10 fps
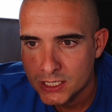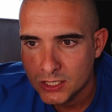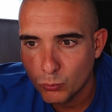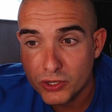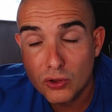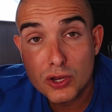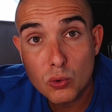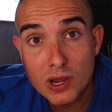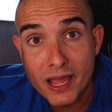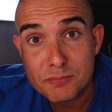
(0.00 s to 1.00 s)
We all know
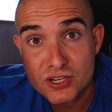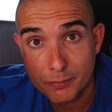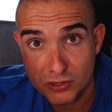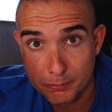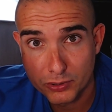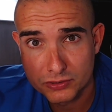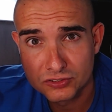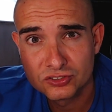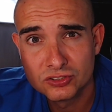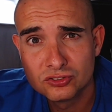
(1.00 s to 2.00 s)
laptop components
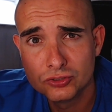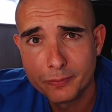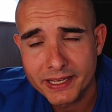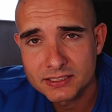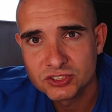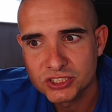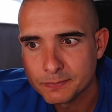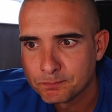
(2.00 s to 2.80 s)
consume energy.